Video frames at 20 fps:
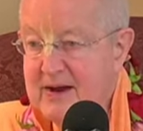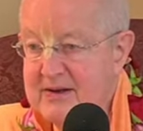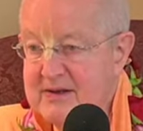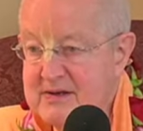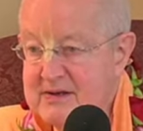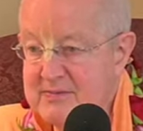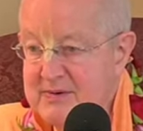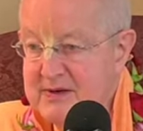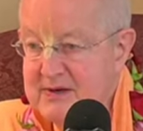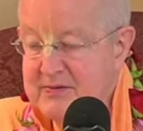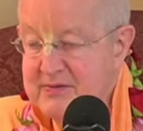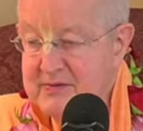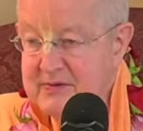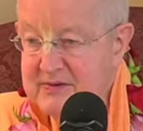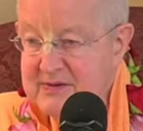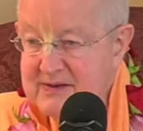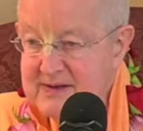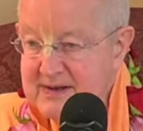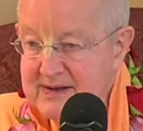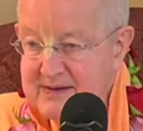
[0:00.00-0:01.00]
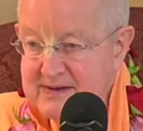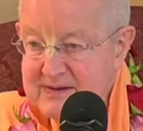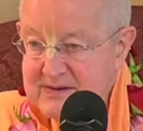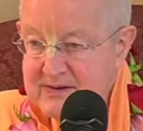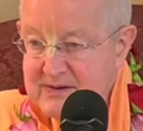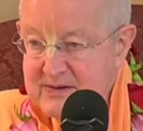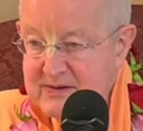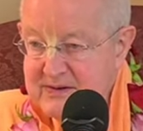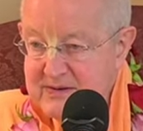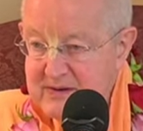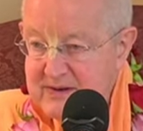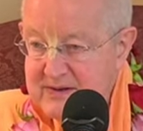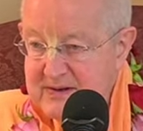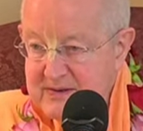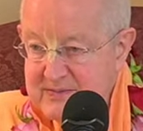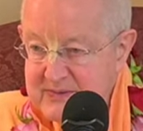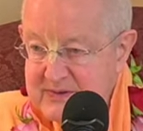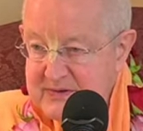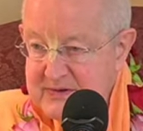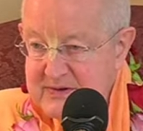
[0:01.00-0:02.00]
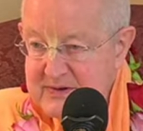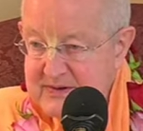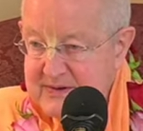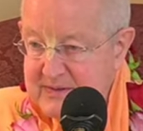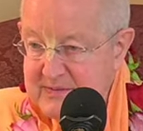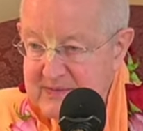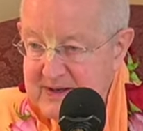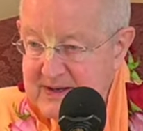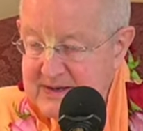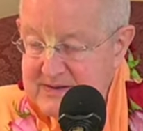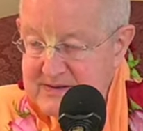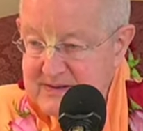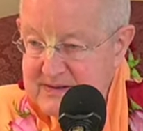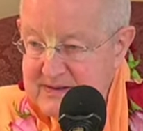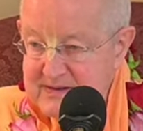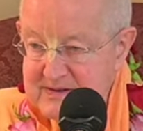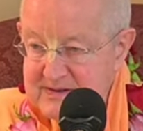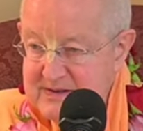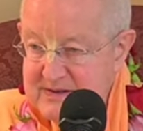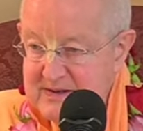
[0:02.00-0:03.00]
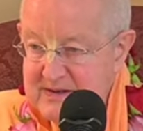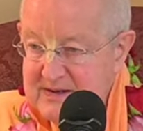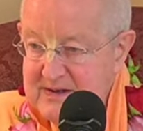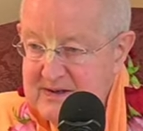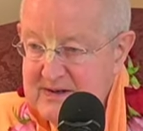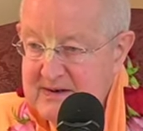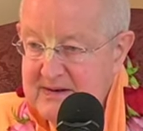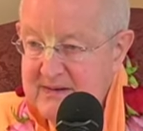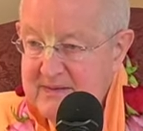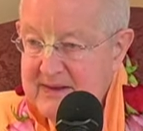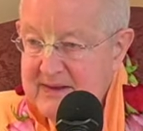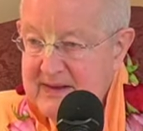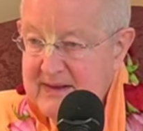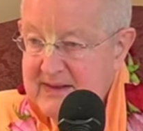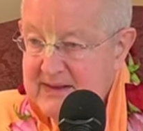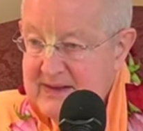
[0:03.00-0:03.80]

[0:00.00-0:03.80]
peaceful and not caught up in complexities, that's